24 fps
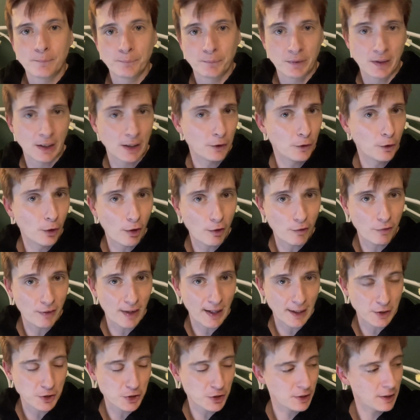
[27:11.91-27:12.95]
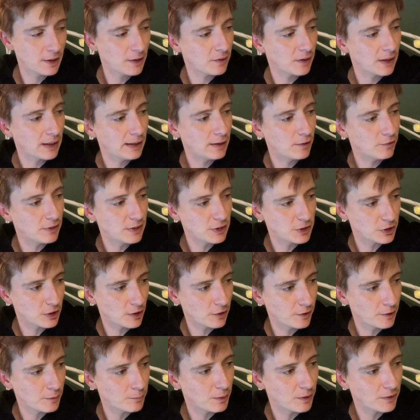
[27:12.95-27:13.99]
They are not affectionate. They love each
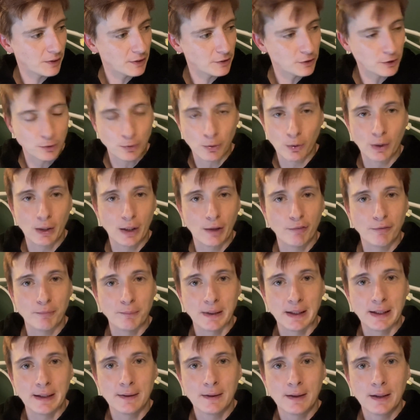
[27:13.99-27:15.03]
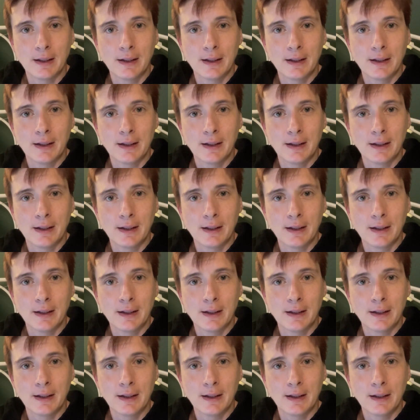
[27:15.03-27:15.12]
other, but they do not love me.